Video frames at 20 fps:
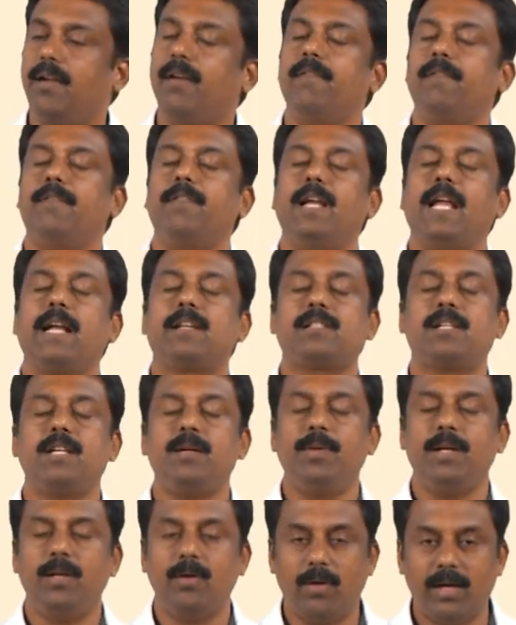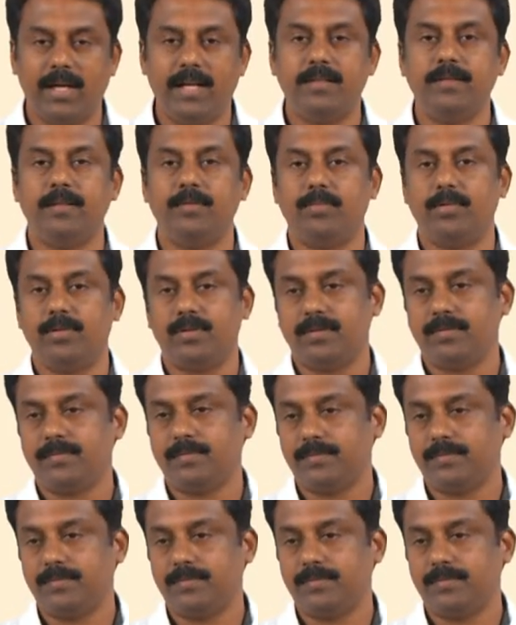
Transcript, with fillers: uh, extremely low heat input